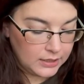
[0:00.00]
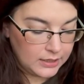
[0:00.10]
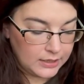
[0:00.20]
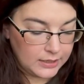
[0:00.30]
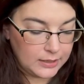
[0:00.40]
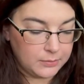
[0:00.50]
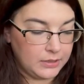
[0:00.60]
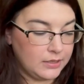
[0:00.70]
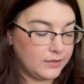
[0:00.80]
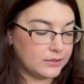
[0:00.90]
Um,
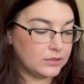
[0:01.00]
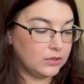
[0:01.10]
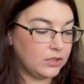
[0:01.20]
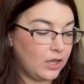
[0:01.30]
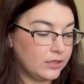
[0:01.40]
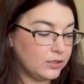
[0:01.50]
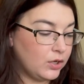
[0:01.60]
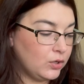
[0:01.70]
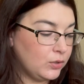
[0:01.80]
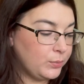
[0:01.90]
this
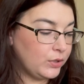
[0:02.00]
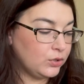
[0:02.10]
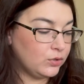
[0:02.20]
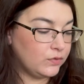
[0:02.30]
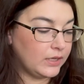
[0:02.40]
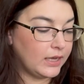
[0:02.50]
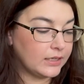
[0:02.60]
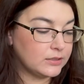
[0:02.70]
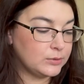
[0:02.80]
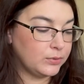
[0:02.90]
Lancome UV
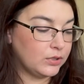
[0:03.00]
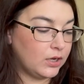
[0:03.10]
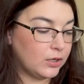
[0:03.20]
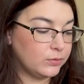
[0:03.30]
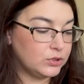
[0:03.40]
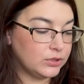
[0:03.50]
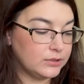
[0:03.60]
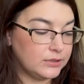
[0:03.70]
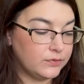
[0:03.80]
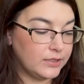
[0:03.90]
Expert Aqua Gel
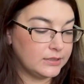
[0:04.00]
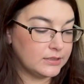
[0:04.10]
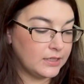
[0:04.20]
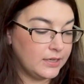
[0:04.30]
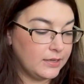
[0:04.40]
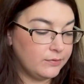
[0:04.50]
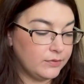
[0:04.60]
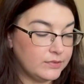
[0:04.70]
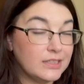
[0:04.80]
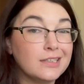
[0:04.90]
Defense
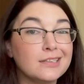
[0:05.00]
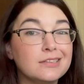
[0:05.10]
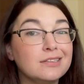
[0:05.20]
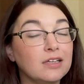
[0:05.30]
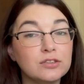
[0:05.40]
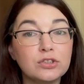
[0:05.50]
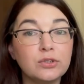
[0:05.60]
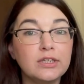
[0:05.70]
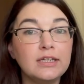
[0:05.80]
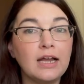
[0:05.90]
50
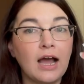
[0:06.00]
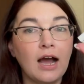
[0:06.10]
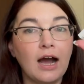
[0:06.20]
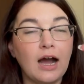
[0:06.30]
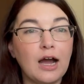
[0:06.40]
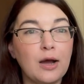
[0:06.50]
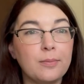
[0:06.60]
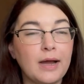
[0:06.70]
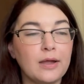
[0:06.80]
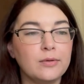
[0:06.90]
Sunscreen.
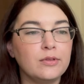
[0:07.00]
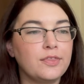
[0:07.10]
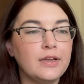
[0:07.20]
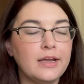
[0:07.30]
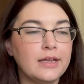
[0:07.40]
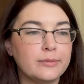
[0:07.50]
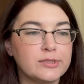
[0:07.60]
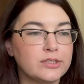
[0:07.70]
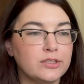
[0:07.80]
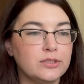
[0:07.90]
Um, I think I am
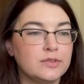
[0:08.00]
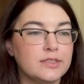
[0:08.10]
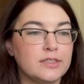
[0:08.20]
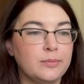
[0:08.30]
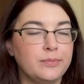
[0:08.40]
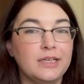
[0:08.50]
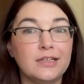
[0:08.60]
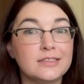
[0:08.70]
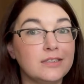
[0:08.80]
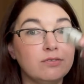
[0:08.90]
just gonna use this up
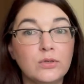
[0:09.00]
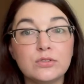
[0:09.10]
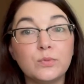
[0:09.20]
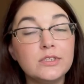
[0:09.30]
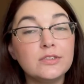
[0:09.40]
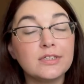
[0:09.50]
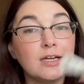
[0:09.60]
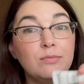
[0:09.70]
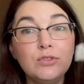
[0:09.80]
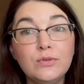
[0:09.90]
because even though it's winter
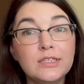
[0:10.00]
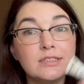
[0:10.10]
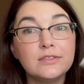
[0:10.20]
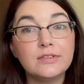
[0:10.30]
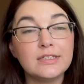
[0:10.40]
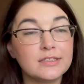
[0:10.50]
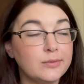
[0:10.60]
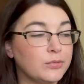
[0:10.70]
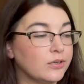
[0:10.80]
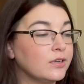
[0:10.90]
time, you can still get
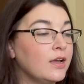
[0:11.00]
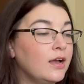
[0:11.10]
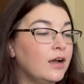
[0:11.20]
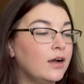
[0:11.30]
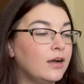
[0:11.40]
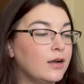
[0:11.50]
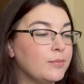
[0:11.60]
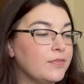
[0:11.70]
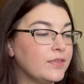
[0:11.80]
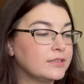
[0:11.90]
sunburn um,
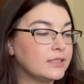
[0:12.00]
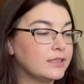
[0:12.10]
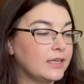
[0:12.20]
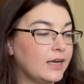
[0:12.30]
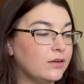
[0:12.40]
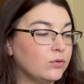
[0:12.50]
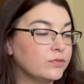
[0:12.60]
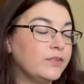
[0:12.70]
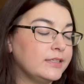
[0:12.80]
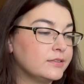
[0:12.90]
and things like that or
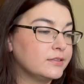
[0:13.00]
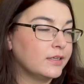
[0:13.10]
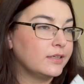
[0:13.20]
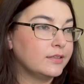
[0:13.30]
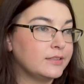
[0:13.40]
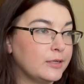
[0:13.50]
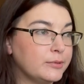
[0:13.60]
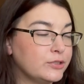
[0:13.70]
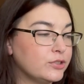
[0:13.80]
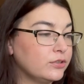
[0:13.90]
face like
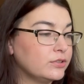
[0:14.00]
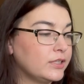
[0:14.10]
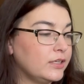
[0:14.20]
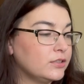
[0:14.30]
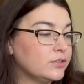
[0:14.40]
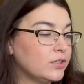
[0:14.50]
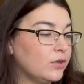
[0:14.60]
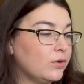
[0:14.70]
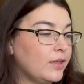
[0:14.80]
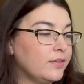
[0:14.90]
damage to your skin.
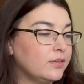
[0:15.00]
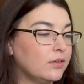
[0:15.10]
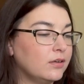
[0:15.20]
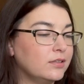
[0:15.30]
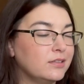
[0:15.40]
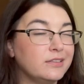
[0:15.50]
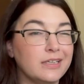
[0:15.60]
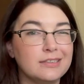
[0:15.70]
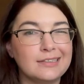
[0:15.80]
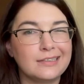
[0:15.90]
So I think on the
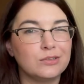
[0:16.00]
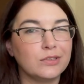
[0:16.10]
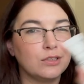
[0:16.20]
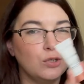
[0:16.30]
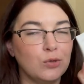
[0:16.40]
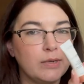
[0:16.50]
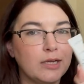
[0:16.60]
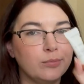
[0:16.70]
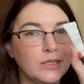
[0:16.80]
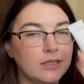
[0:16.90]
days that I do like no
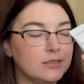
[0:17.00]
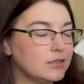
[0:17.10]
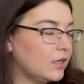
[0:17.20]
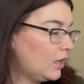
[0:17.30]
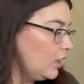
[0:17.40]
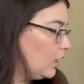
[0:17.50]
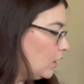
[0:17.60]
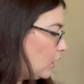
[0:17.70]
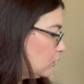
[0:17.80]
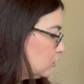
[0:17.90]
makeup days,
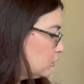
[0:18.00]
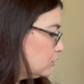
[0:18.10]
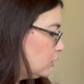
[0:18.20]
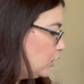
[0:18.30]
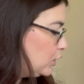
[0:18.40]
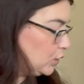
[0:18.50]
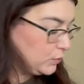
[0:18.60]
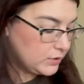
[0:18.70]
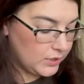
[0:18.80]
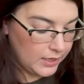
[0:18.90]
I'll just
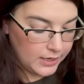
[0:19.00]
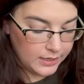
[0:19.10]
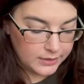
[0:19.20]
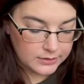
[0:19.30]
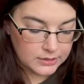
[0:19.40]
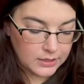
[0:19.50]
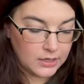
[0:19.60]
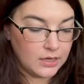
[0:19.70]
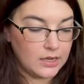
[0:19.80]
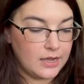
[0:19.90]
use that.
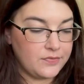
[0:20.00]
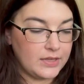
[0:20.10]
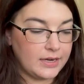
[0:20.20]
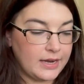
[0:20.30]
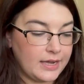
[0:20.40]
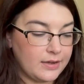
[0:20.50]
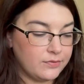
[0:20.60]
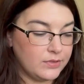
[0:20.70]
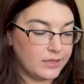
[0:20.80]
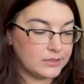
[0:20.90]
And then I
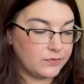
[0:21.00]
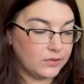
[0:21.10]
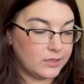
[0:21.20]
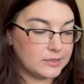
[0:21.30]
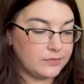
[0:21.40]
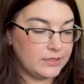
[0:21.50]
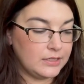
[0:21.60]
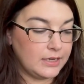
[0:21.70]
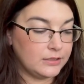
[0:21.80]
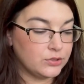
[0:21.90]
have this Philosophy
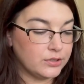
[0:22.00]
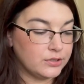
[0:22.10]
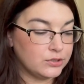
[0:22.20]
Nature in a